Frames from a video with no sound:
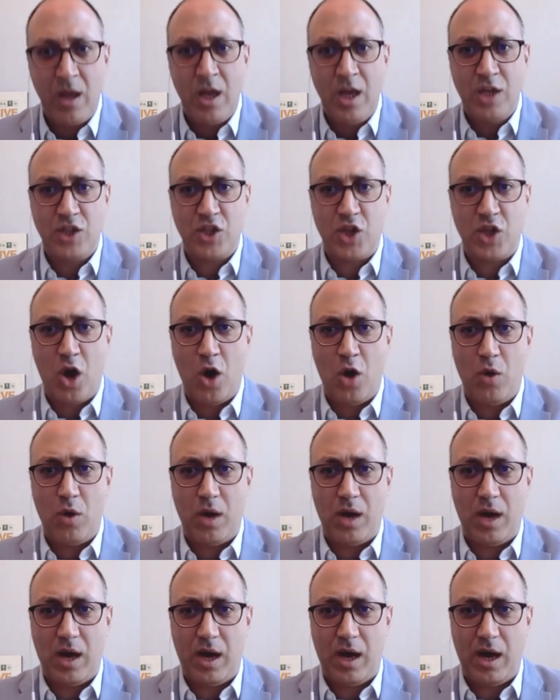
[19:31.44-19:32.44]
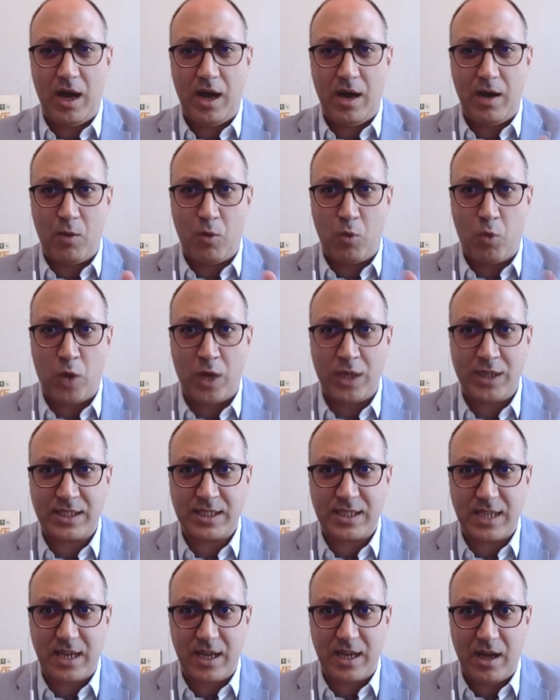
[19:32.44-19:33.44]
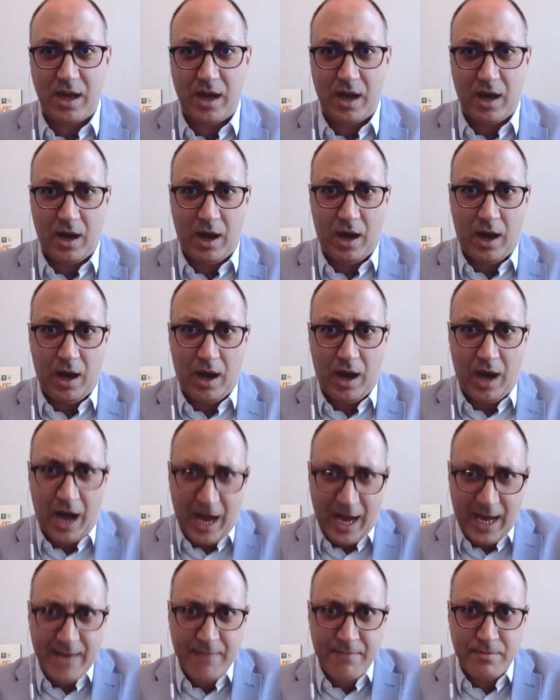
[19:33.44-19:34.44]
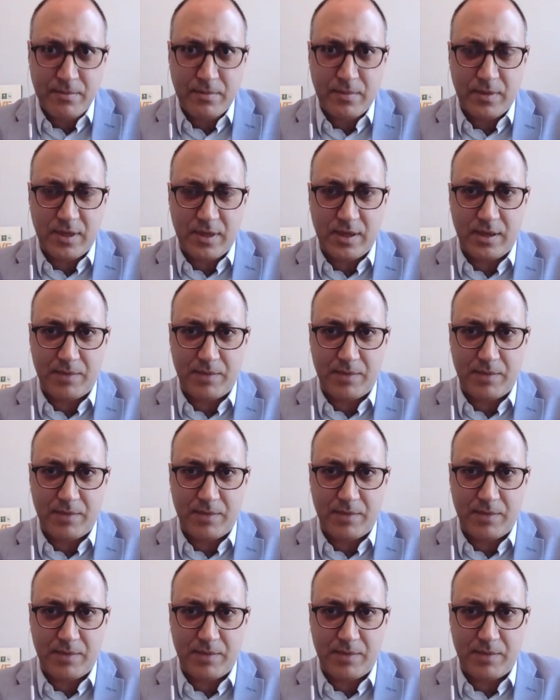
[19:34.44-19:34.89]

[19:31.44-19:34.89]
So what I'm